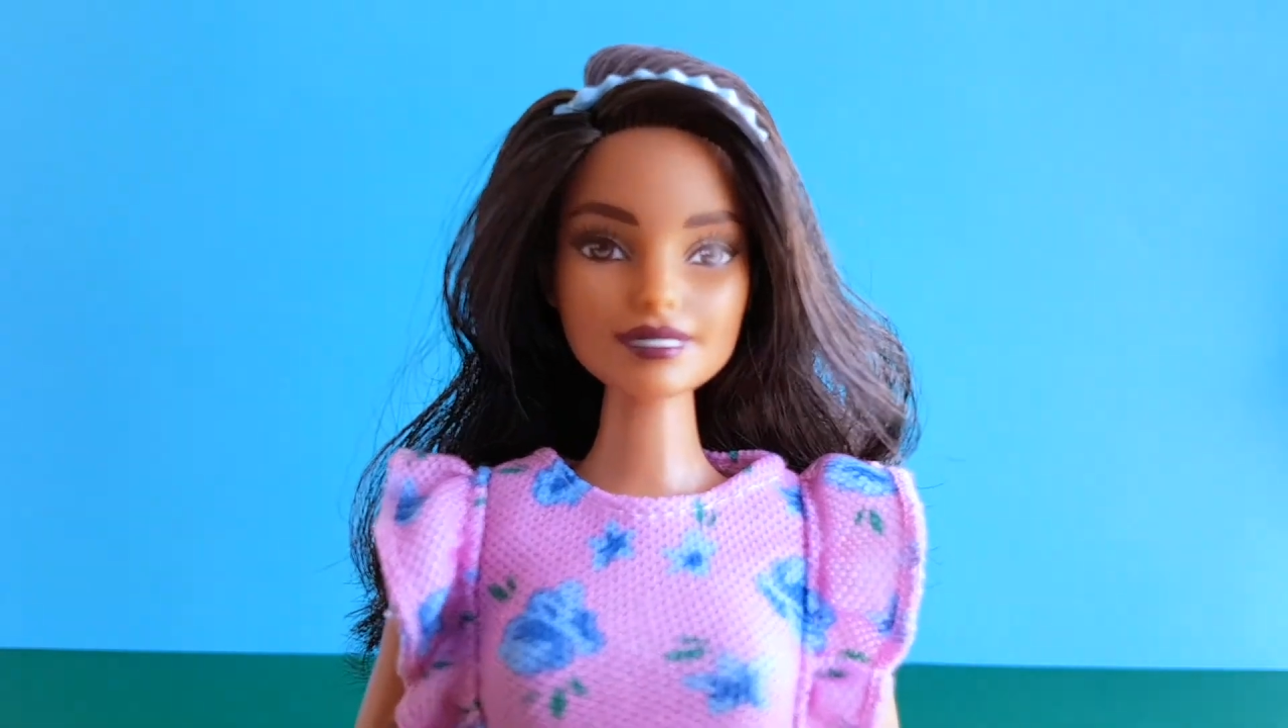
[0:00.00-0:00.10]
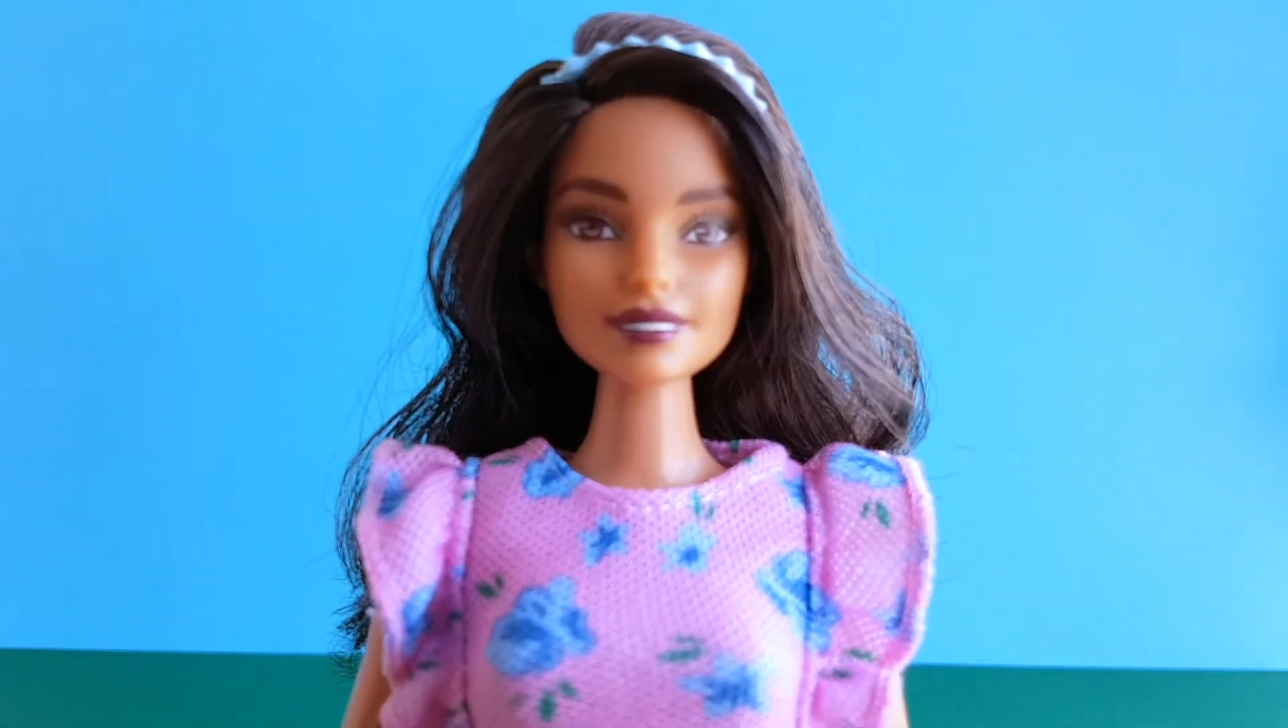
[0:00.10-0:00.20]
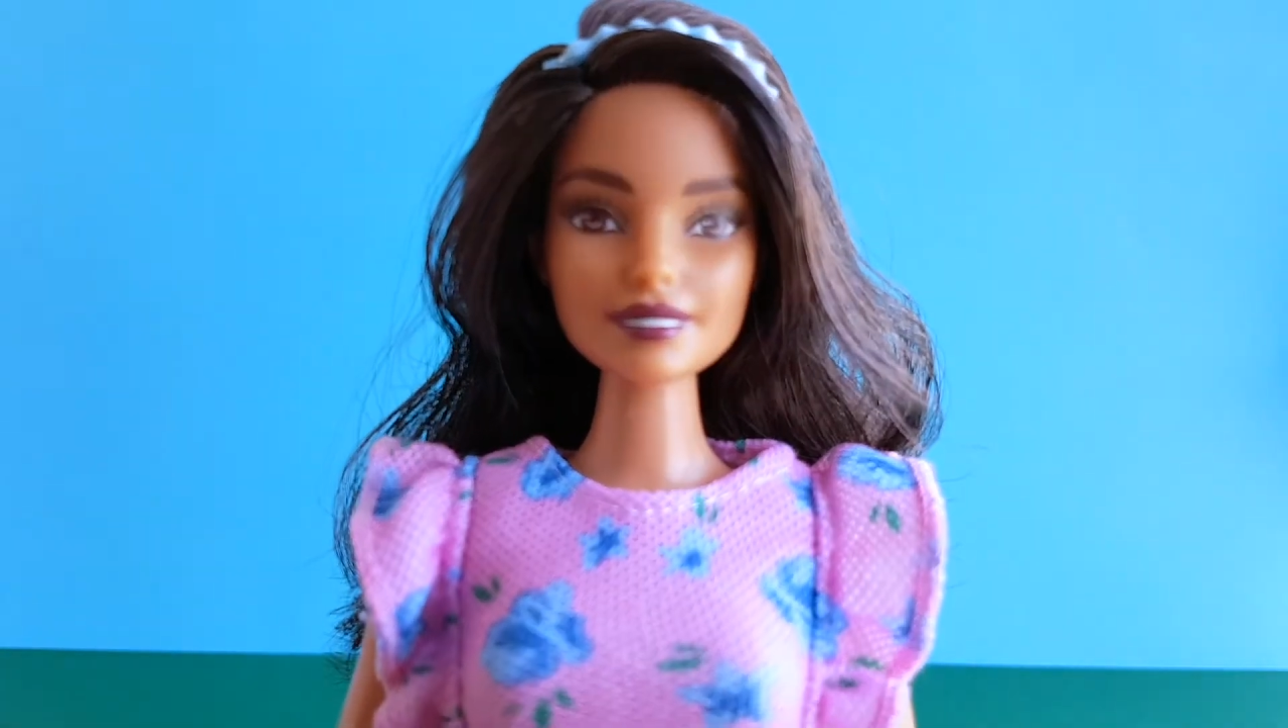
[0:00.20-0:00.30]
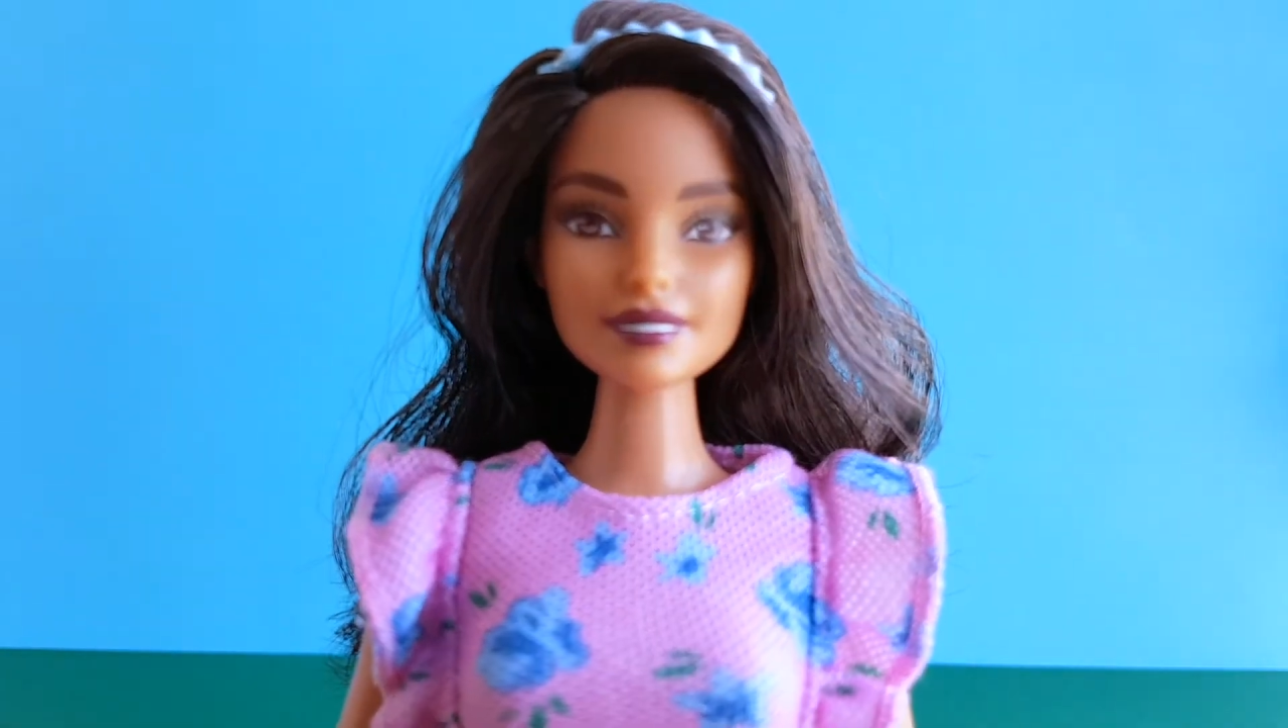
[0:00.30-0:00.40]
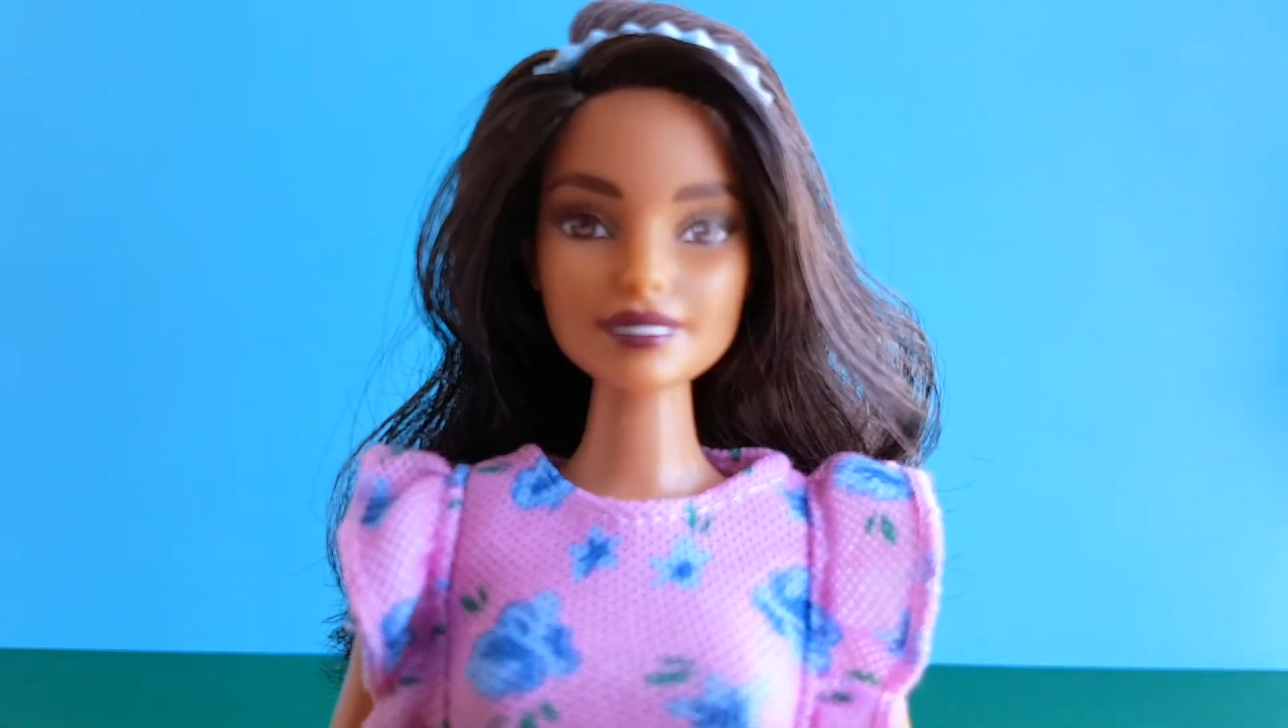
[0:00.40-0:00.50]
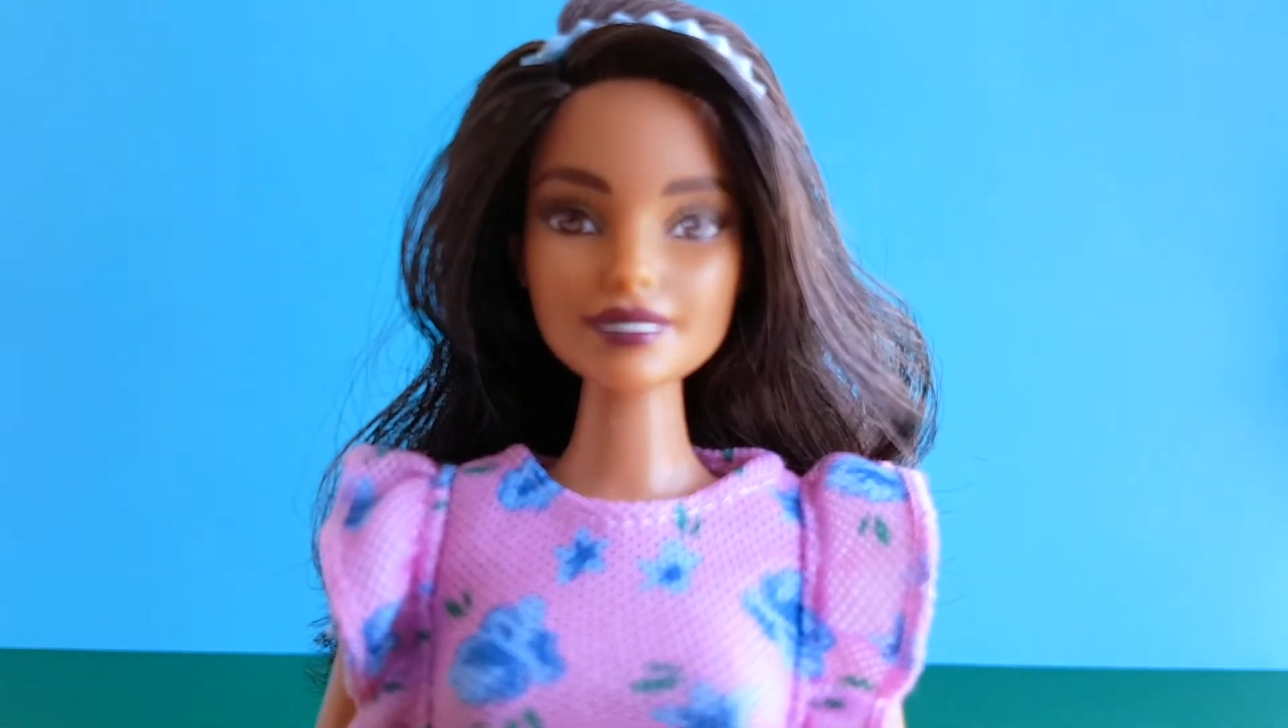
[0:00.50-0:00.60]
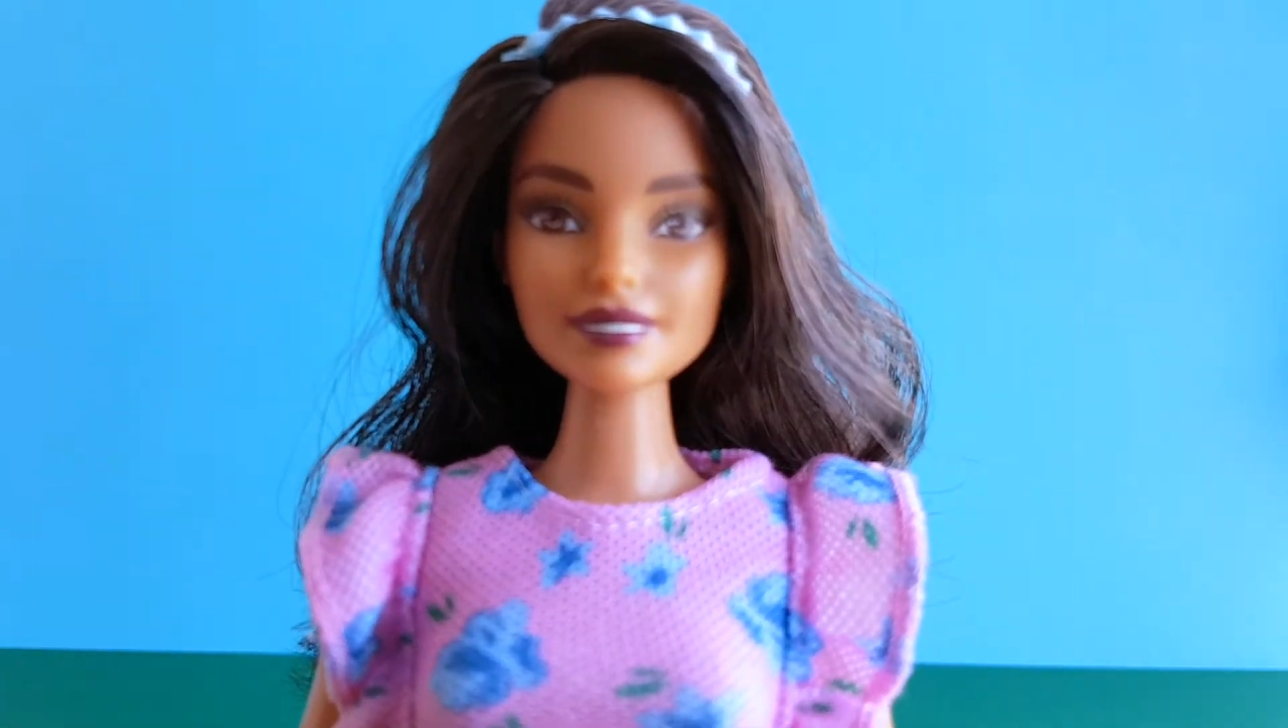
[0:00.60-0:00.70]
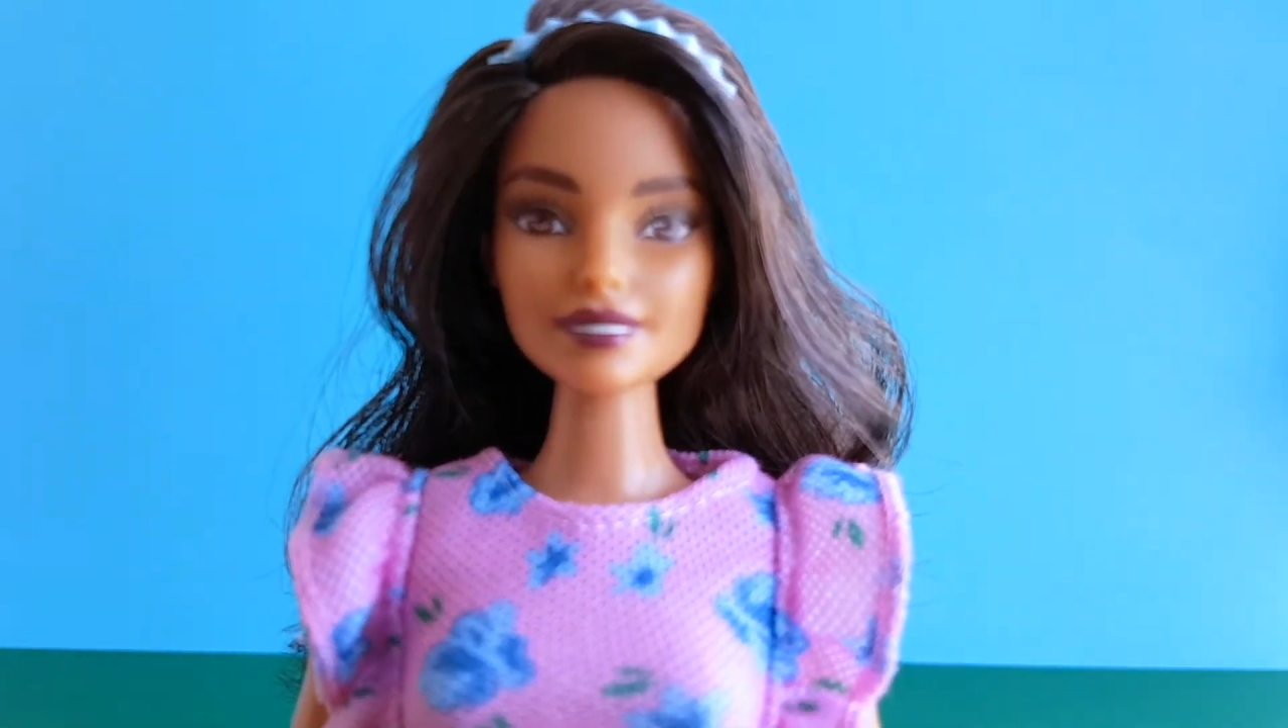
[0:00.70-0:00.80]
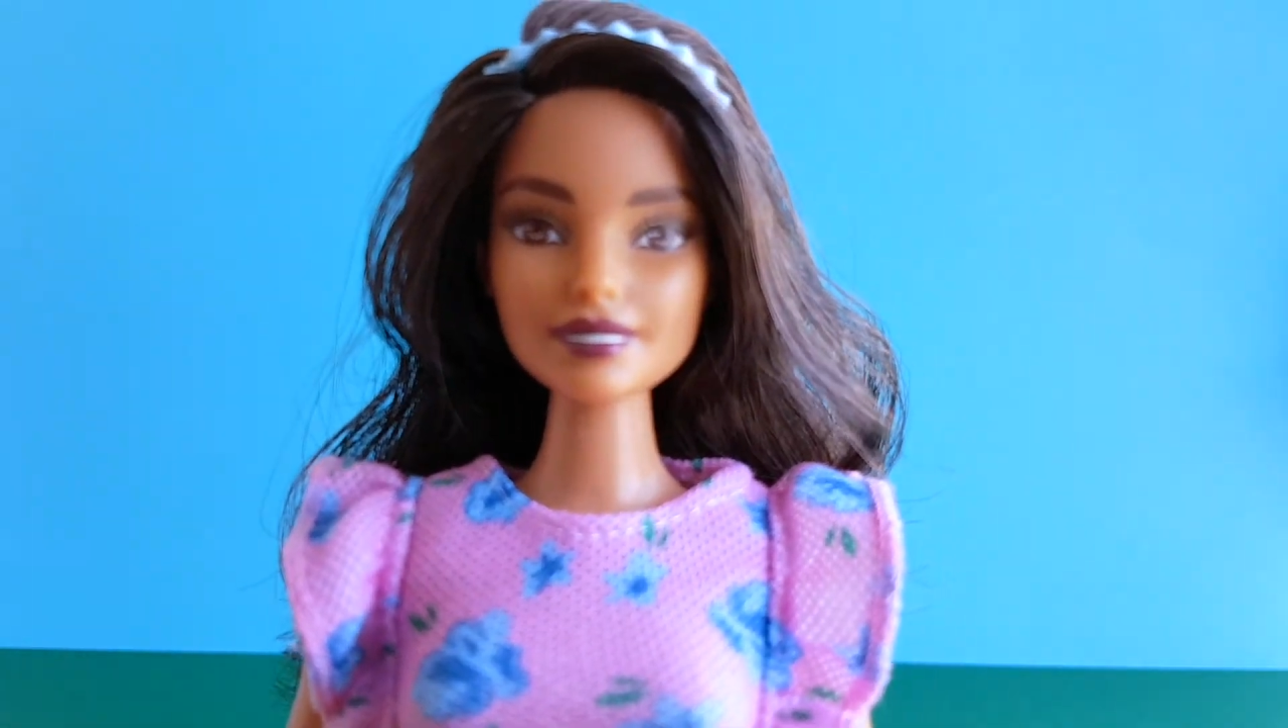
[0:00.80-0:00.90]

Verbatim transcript: beautiful